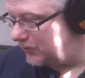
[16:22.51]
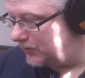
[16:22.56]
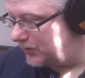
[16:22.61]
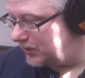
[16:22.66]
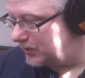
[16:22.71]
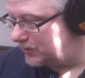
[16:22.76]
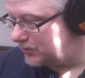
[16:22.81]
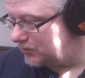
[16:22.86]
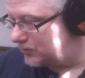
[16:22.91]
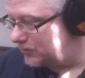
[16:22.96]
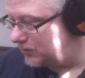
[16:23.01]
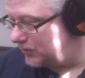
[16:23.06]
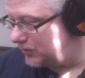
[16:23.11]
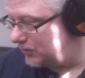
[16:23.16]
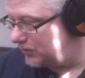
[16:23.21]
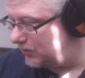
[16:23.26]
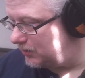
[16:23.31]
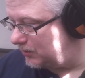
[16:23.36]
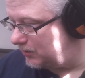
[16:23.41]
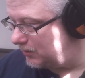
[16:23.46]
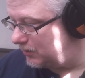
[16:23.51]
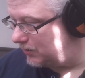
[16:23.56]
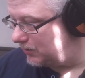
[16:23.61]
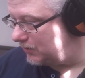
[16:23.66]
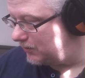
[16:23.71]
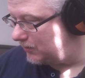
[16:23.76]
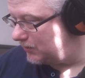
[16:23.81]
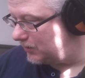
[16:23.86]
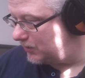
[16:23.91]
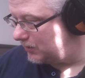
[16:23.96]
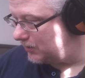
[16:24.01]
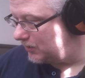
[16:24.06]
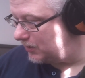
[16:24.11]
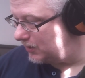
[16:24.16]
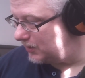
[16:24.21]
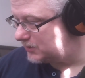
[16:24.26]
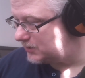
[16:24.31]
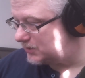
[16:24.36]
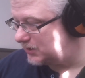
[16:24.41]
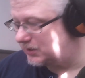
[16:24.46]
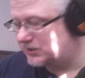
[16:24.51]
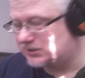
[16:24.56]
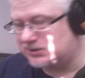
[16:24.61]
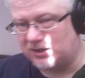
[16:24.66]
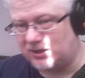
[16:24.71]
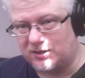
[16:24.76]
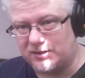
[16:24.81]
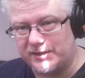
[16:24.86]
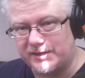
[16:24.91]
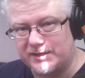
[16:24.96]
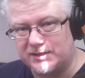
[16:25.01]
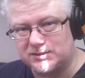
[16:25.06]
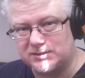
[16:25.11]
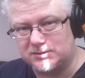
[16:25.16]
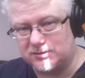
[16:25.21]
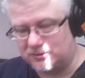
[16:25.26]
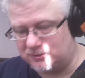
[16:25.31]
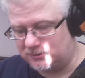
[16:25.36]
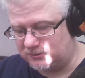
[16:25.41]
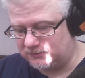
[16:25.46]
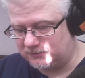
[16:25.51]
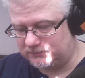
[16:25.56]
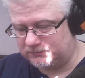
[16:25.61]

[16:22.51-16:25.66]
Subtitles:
this. It's a laser,